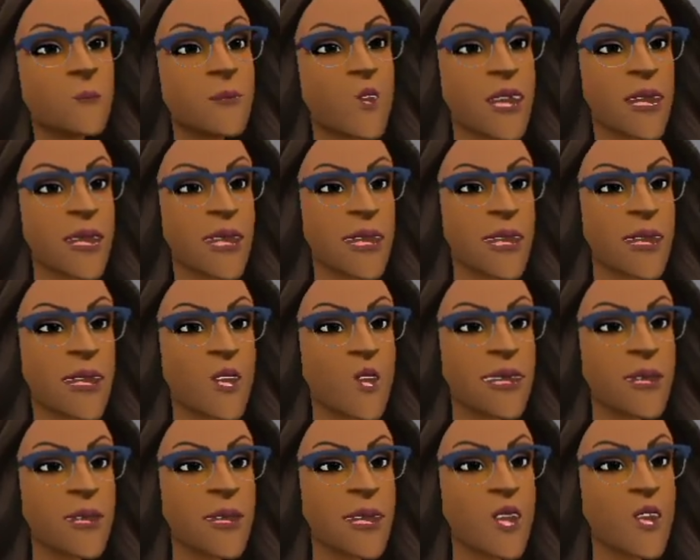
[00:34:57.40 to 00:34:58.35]
Which is
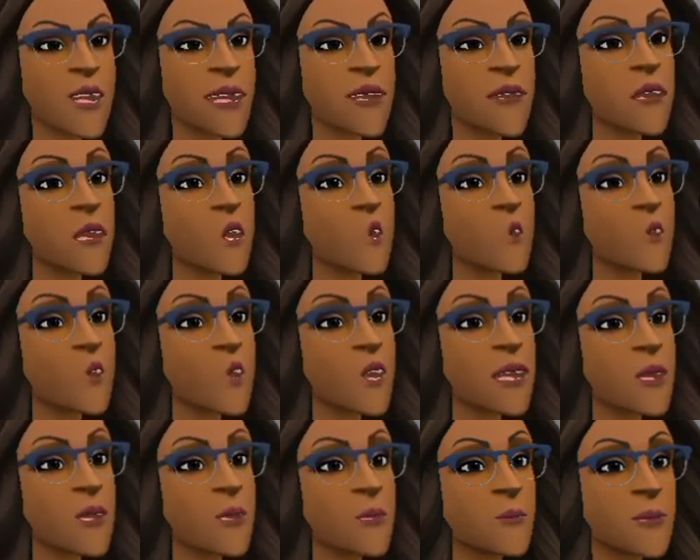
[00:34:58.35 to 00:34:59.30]
why you refuse
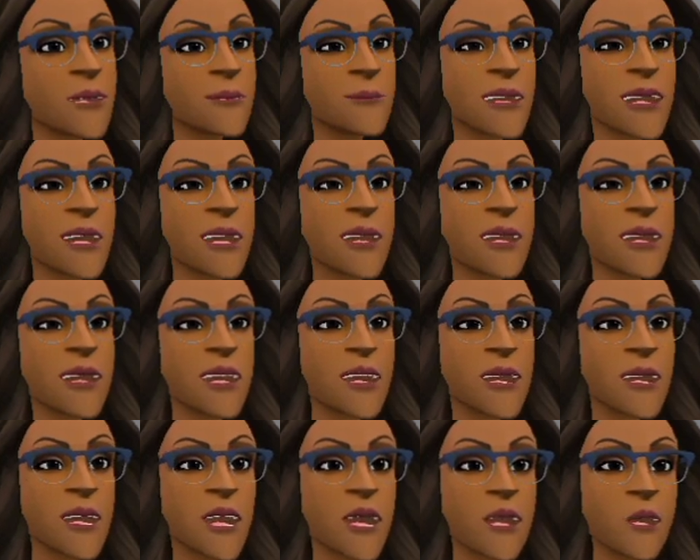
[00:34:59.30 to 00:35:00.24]
to accept this
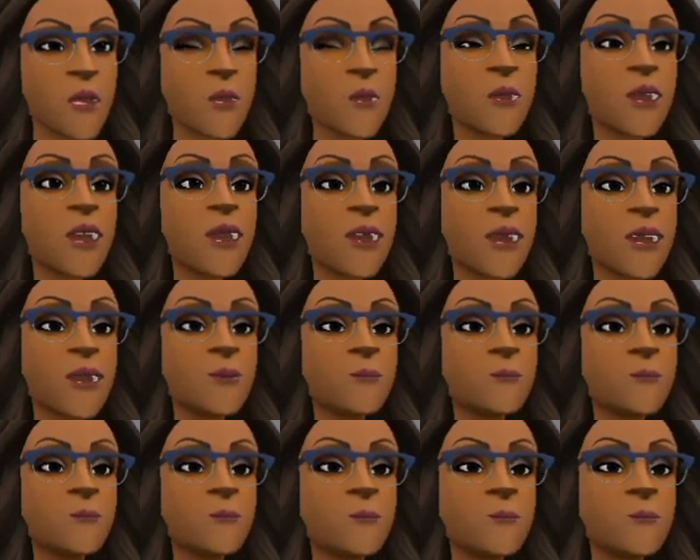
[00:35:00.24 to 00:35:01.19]
ugly reality.
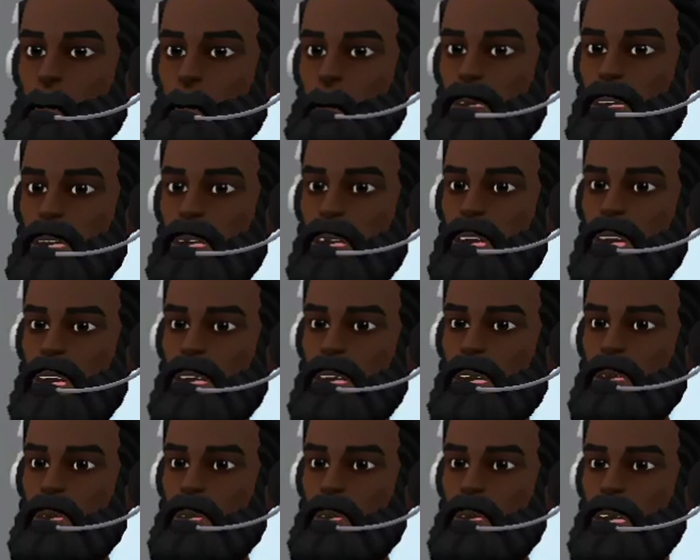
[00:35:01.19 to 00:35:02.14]
He isn't
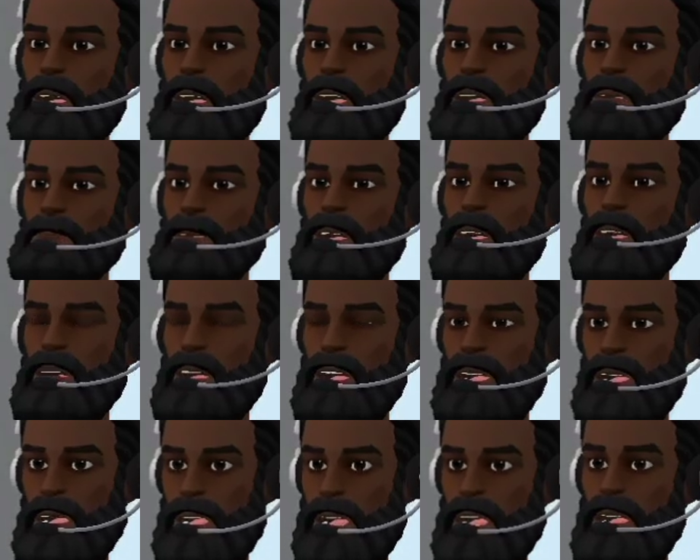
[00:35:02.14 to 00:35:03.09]
exactly husband
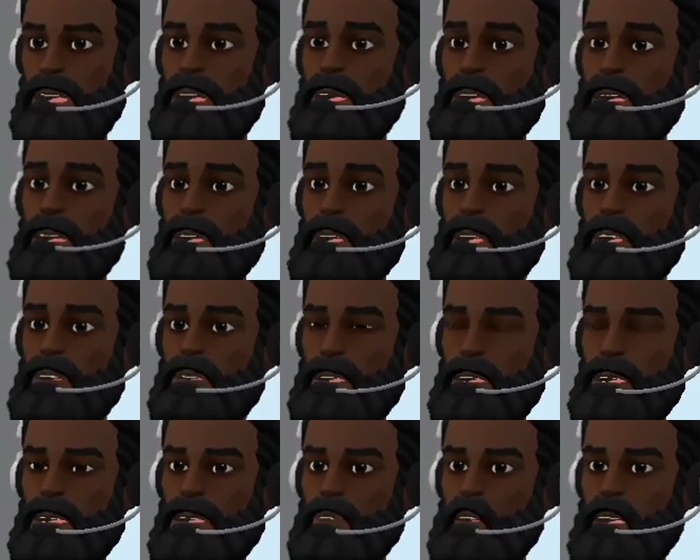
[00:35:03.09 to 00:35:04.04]
of the year and
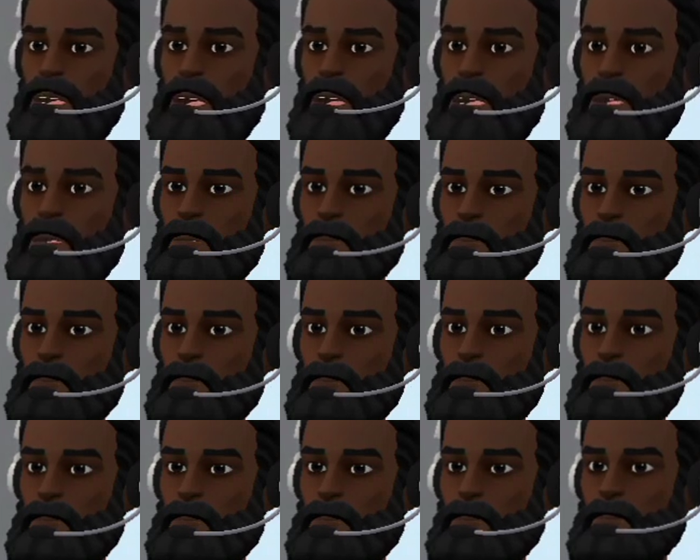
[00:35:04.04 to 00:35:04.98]
deserves trophies.
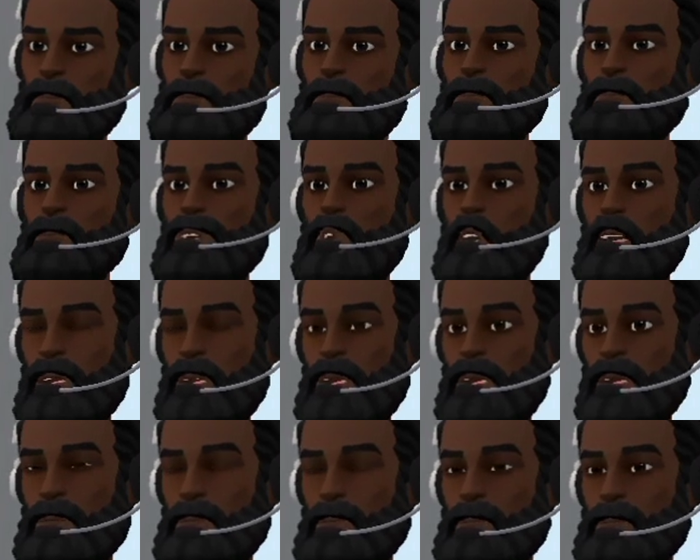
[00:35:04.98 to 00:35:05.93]

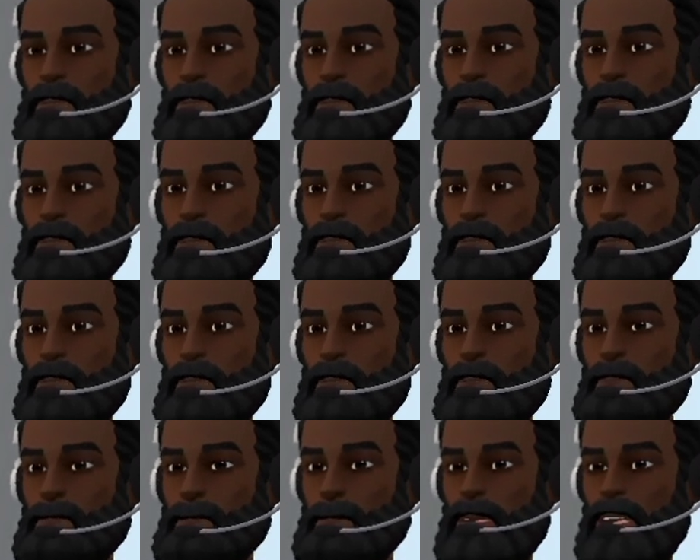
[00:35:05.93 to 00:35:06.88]
Why?
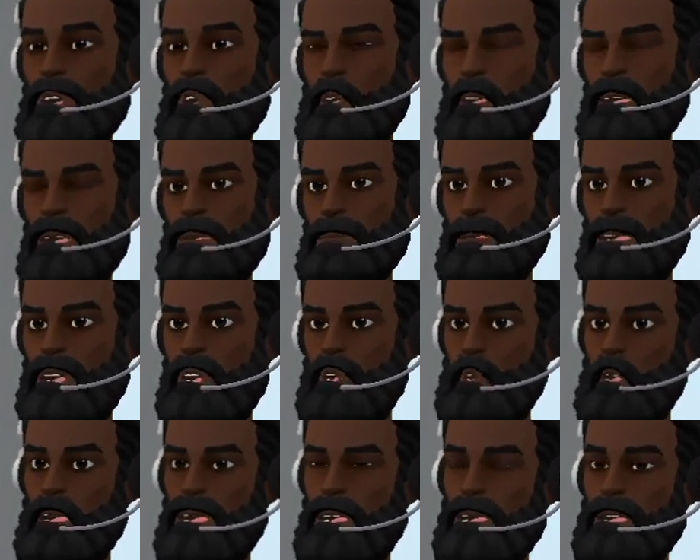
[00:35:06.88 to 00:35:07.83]
Because his
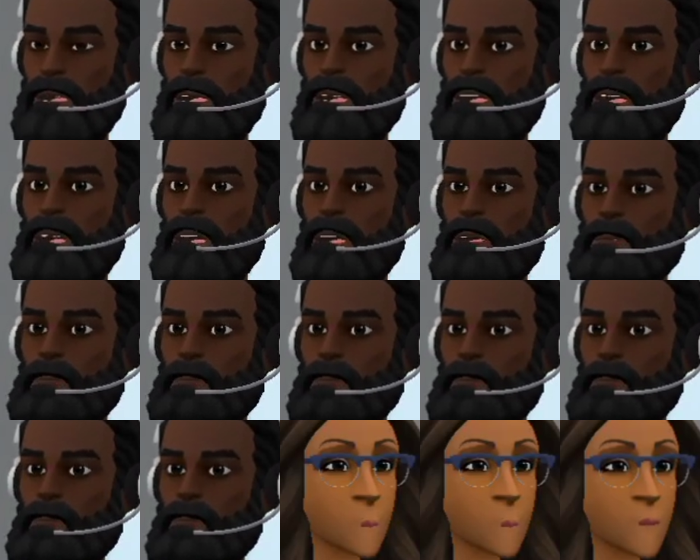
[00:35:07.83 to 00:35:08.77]
past is sketchy.
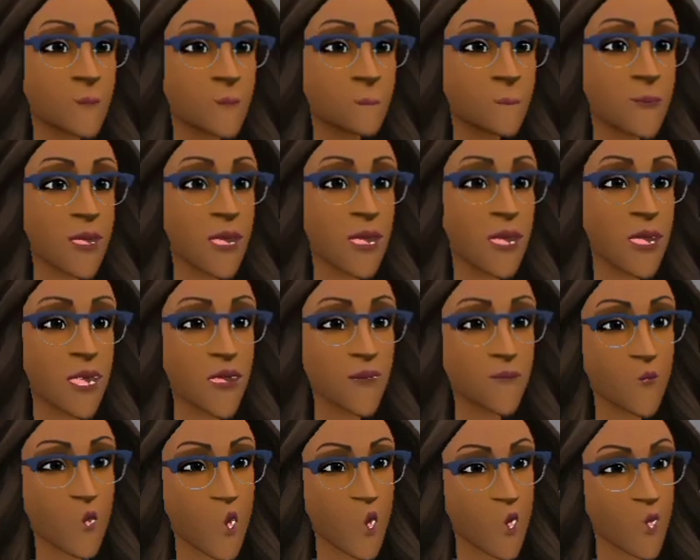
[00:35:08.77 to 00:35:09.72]
Speaking
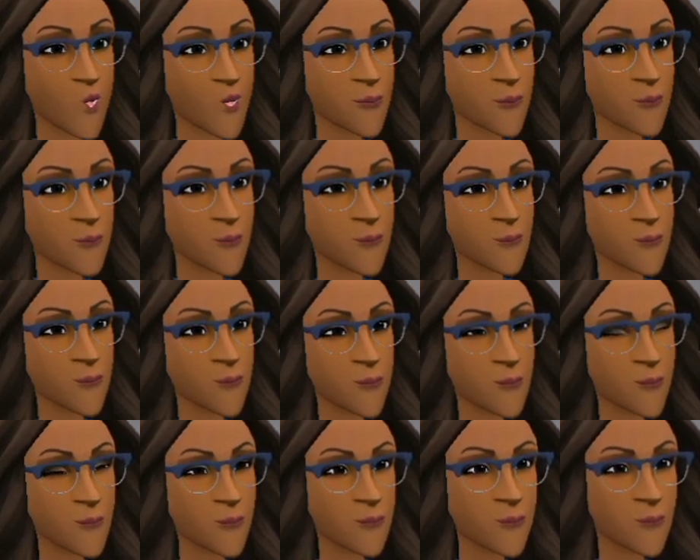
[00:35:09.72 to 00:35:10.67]
of books,
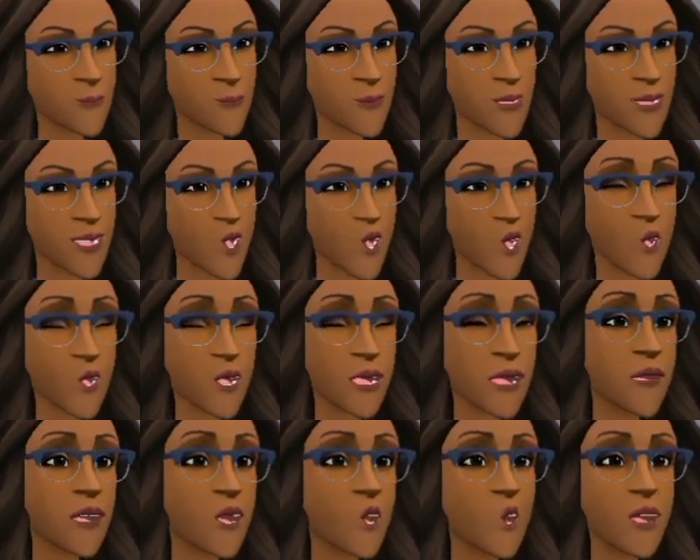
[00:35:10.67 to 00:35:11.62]
I would
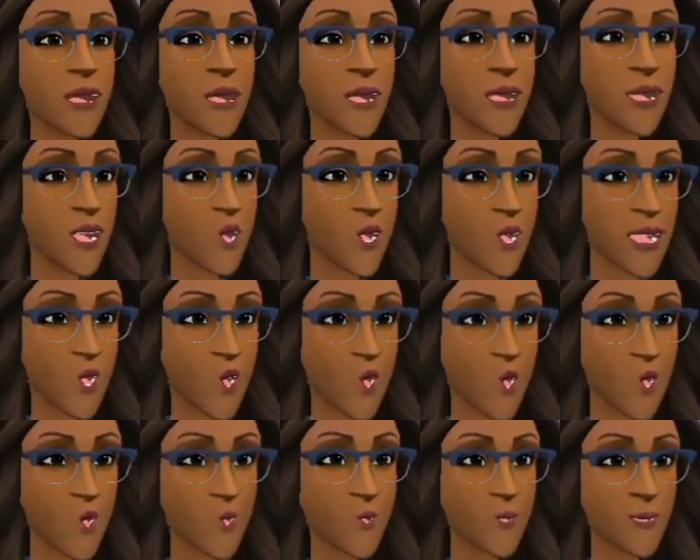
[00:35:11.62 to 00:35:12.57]
love to dig into
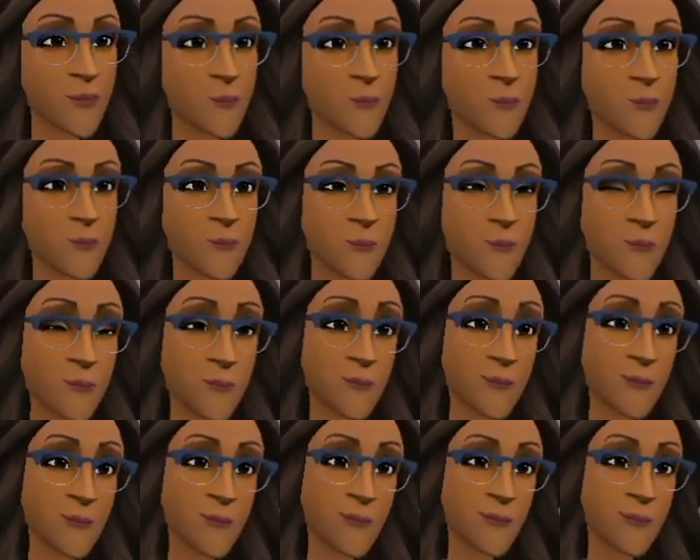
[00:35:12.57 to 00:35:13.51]
yours.
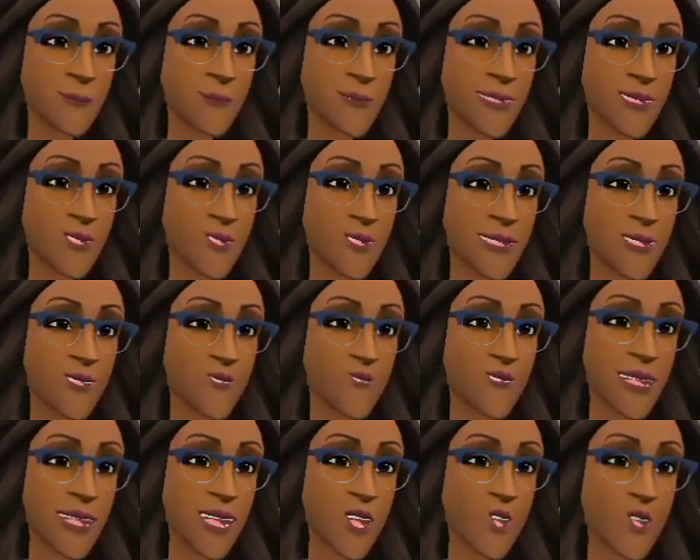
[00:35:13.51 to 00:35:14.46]
Go
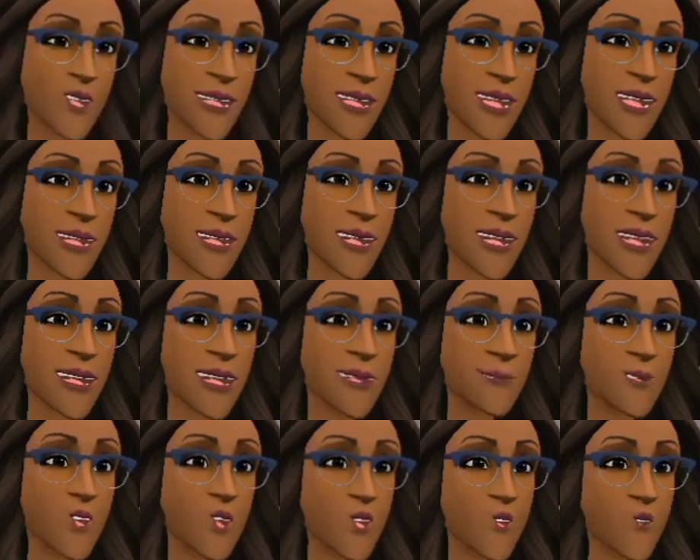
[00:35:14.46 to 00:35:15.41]
over your real
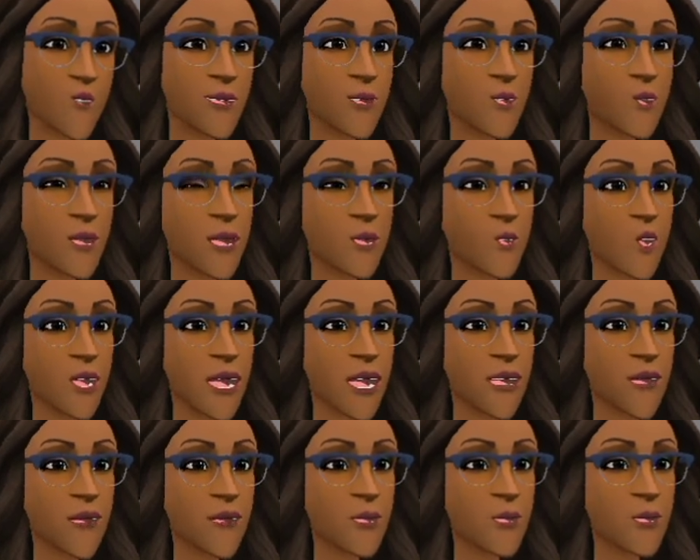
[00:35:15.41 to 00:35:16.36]
estate portfolio
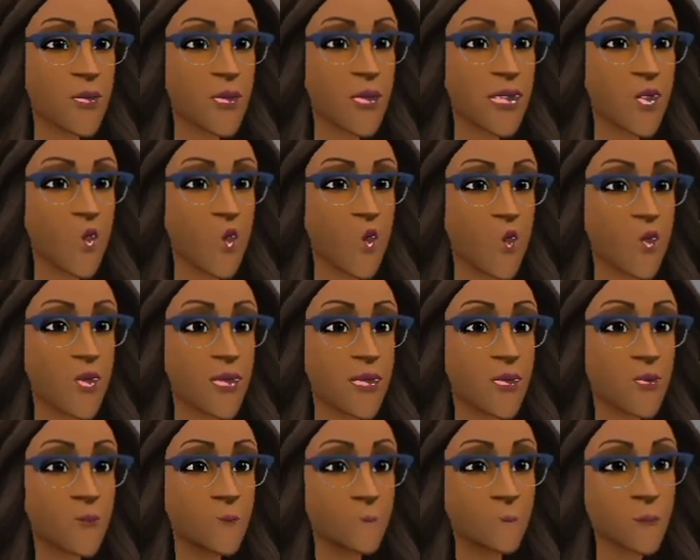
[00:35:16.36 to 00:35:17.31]
with a fine-tooth
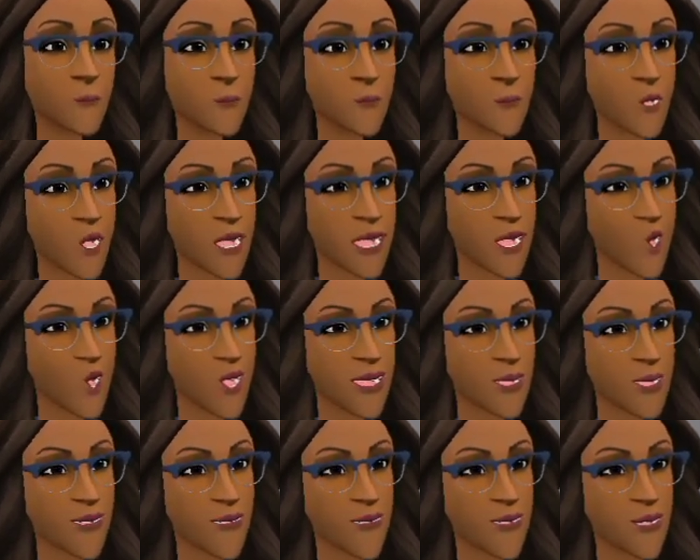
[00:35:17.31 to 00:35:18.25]
comb. What
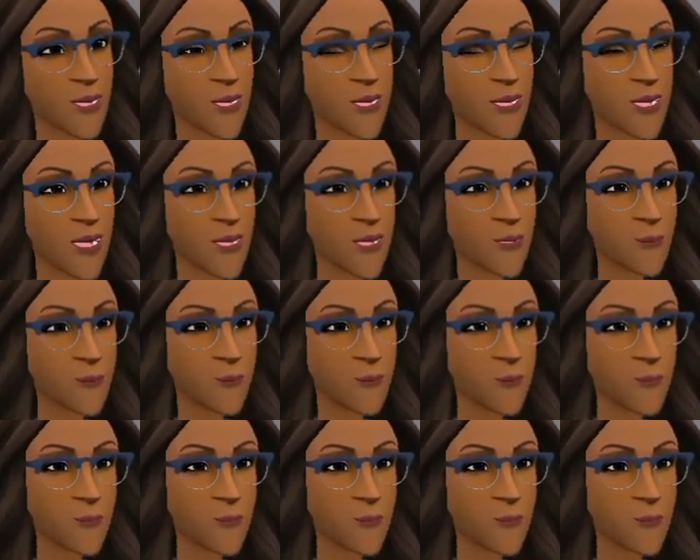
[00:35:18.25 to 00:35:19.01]
would I find?